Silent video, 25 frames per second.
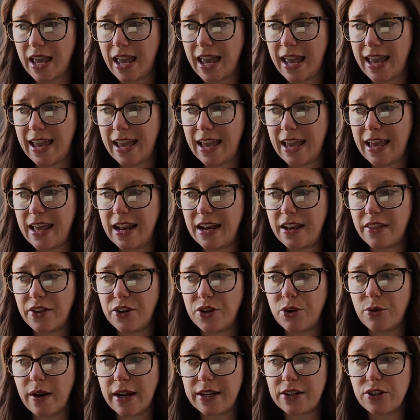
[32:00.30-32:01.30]
and the
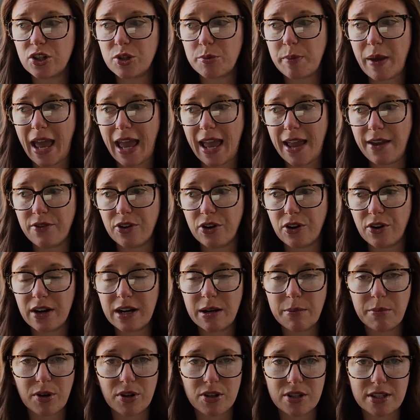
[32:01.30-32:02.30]
director's behavior
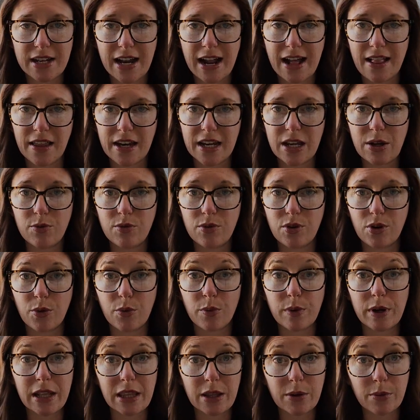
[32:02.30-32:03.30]
and personality were
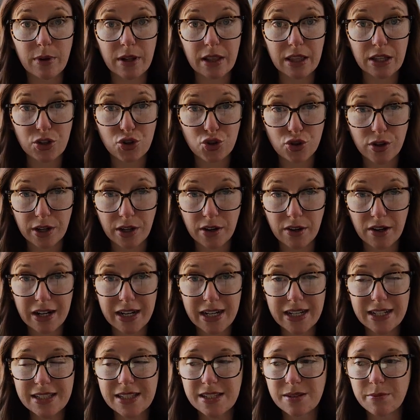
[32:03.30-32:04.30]
really, really
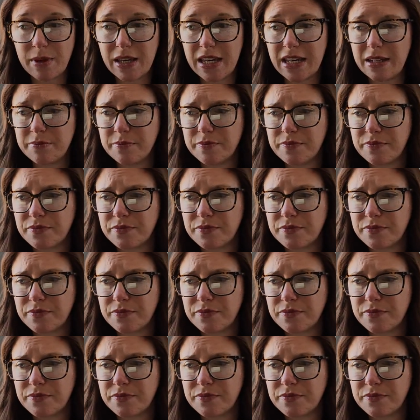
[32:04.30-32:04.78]
triggering to me.